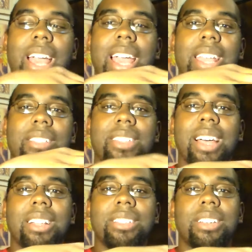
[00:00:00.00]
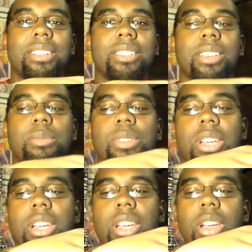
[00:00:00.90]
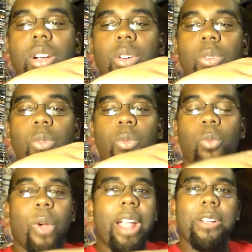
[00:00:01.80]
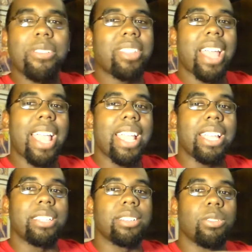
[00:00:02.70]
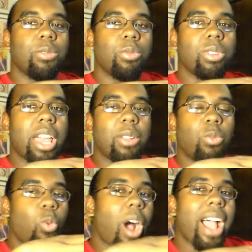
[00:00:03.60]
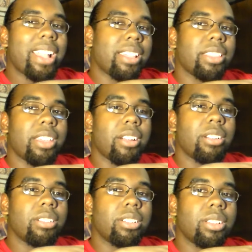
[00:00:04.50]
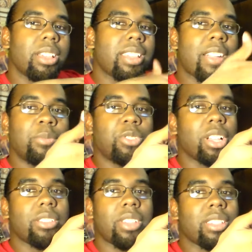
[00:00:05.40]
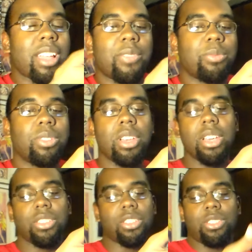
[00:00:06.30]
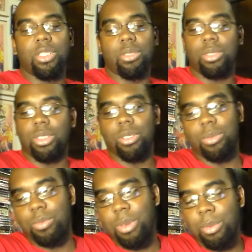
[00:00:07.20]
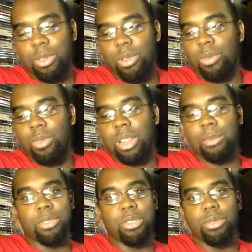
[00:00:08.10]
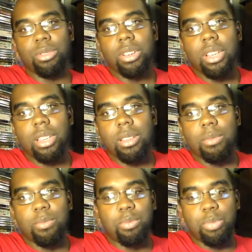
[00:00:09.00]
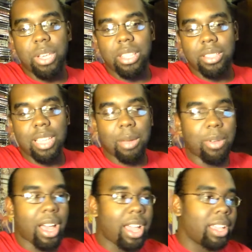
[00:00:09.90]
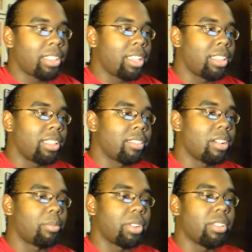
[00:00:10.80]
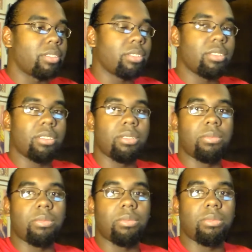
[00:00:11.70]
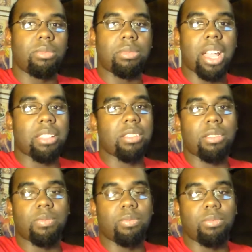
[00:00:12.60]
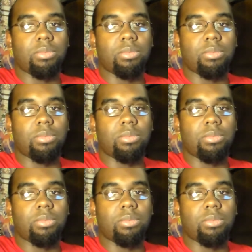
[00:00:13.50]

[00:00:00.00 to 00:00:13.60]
a guy as talented as him, where is the hate and why is it there? Aside from jealousy, aside from just people don't want him to be the top guy in these companies. That's